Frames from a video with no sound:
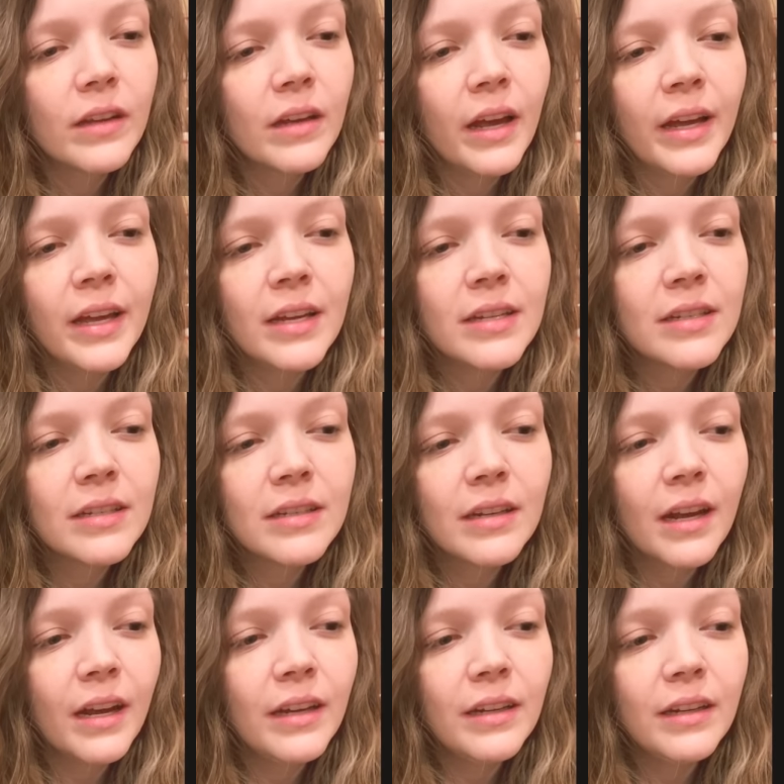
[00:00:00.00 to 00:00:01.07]
I guess
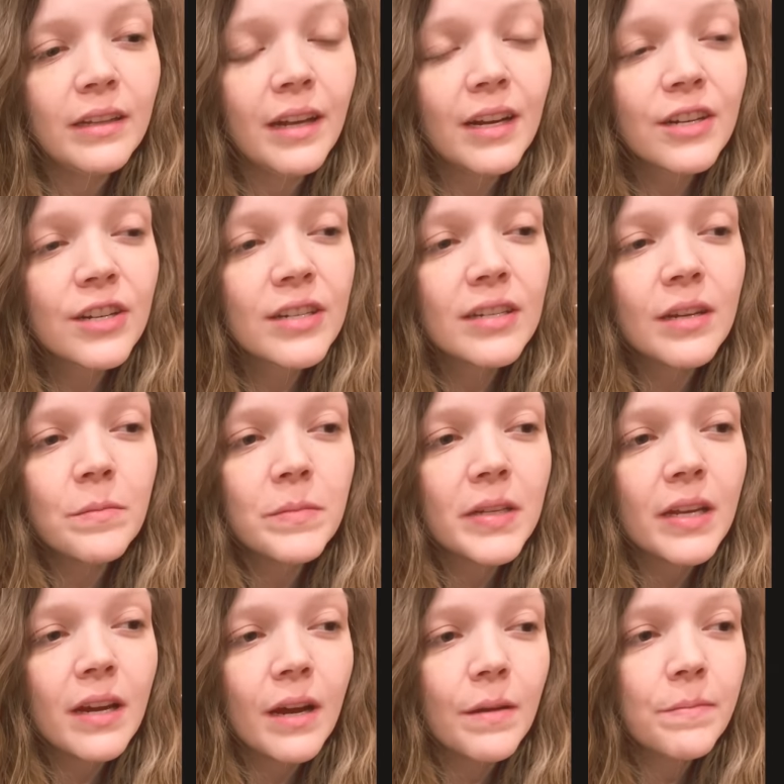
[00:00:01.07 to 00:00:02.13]
I that just sums
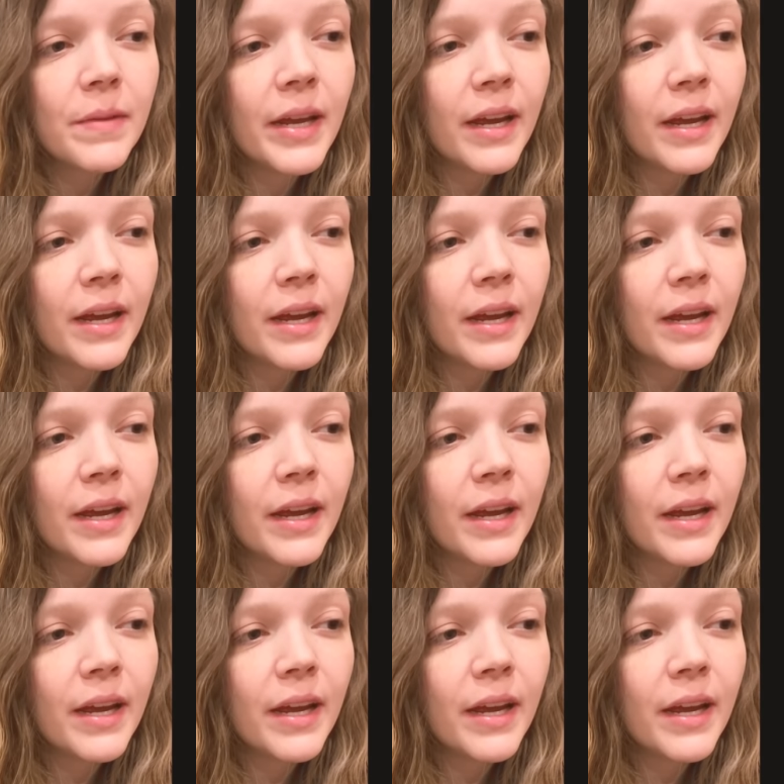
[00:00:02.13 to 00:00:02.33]
it up.